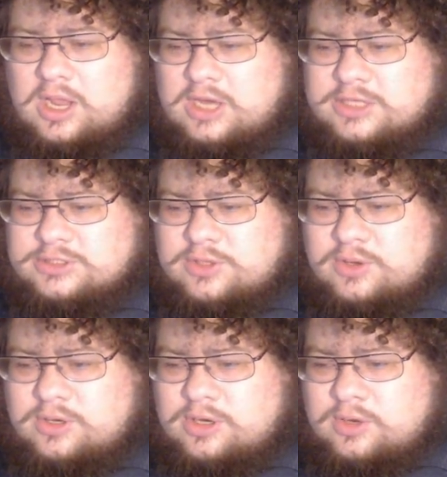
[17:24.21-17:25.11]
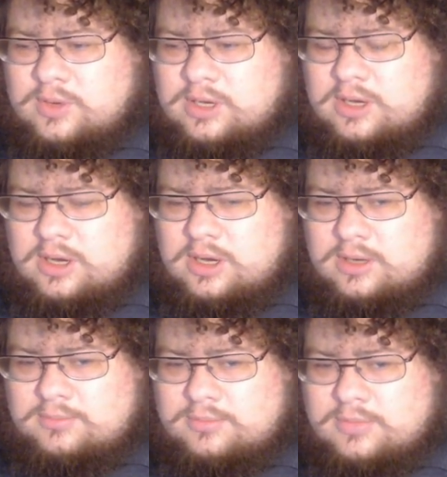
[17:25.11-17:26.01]
I just couldn't do it.
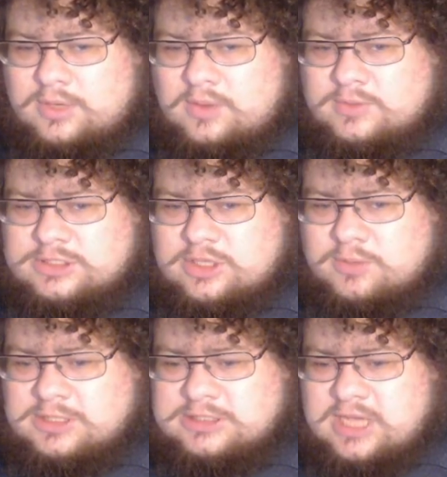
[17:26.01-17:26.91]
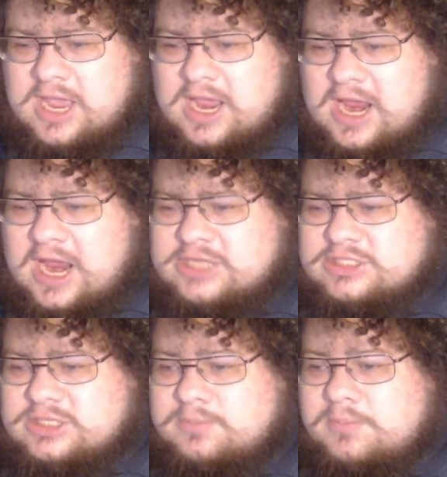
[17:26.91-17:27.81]
I was so busy. I
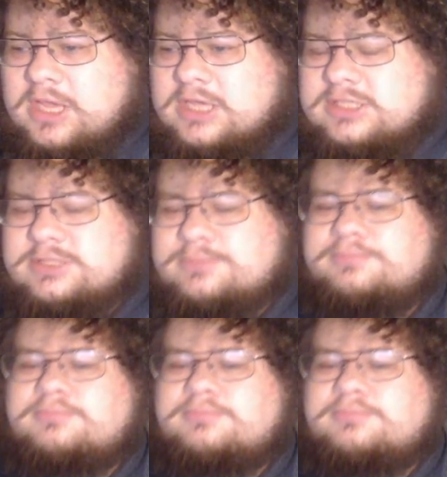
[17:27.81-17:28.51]
actually missed.